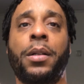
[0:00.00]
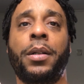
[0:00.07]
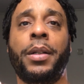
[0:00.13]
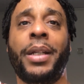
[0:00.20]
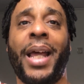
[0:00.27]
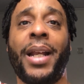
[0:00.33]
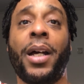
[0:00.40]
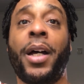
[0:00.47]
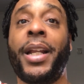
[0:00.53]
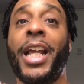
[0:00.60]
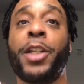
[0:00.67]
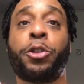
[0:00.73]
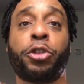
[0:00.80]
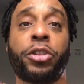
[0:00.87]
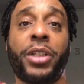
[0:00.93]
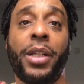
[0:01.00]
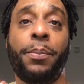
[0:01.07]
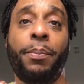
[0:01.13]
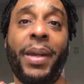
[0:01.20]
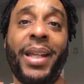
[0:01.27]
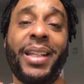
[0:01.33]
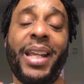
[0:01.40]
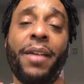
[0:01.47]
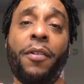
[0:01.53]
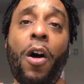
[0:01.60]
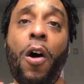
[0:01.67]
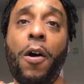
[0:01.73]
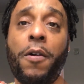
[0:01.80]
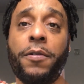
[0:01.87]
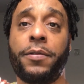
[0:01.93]
that uninterested men give
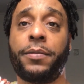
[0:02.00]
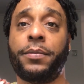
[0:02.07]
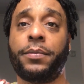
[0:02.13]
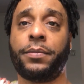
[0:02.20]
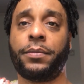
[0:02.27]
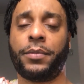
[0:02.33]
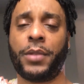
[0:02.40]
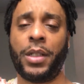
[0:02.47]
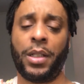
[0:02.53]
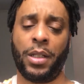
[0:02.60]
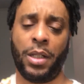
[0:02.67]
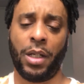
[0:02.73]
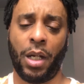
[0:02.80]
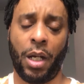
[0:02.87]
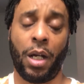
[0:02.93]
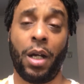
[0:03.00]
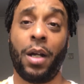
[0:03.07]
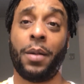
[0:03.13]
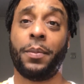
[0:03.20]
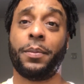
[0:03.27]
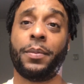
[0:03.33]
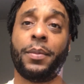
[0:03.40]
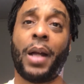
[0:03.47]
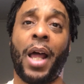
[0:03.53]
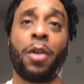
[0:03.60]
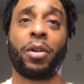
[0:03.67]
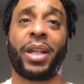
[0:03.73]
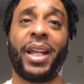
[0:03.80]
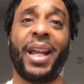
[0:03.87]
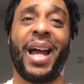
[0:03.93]
off. I don't
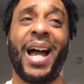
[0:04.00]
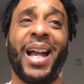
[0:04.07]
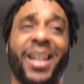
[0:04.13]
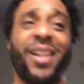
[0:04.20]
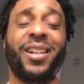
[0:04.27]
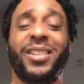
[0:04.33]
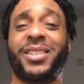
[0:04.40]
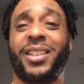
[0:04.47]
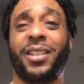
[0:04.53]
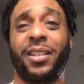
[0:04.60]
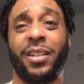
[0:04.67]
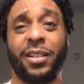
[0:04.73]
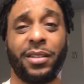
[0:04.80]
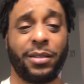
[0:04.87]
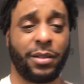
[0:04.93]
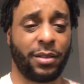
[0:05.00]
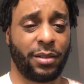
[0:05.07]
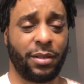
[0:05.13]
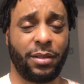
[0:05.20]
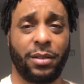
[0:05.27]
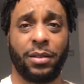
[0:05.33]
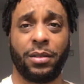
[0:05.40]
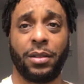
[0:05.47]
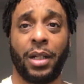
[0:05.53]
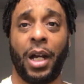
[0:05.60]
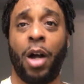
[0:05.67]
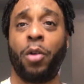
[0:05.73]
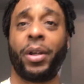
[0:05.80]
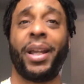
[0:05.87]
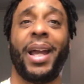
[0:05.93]
care how good she look. I
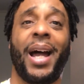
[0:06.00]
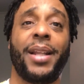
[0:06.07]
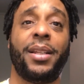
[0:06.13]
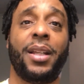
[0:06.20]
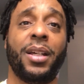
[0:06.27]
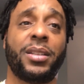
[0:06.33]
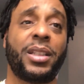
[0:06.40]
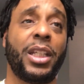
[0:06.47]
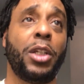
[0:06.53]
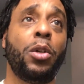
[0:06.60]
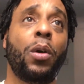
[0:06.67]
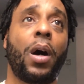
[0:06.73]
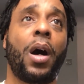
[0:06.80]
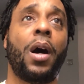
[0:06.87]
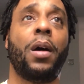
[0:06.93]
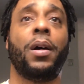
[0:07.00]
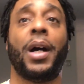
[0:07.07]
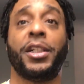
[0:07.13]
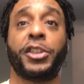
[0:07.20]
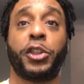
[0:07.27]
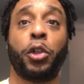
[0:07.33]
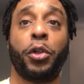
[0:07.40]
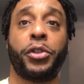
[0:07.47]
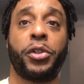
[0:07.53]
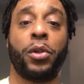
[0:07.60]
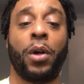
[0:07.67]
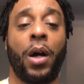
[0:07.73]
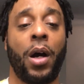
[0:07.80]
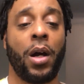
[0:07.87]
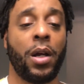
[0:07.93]
don't care how dusty you are, how short you
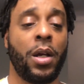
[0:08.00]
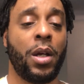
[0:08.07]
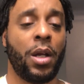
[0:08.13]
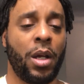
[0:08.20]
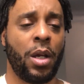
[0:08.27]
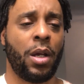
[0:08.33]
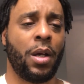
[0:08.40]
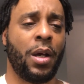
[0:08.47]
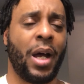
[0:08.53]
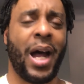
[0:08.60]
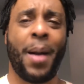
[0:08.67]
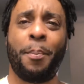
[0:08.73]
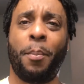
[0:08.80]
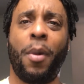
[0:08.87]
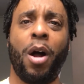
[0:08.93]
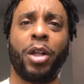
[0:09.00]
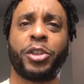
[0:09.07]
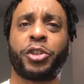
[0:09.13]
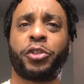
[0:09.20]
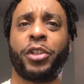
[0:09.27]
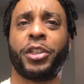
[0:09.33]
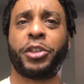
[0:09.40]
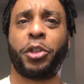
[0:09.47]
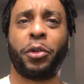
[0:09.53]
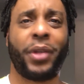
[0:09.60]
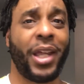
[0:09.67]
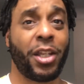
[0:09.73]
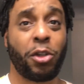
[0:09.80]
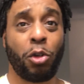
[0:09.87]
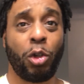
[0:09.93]
are, how monstrous you
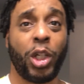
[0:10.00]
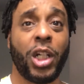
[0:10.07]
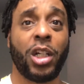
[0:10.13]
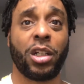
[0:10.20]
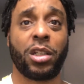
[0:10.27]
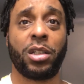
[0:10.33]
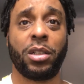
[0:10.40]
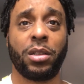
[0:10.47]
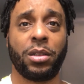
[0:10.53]
think you look.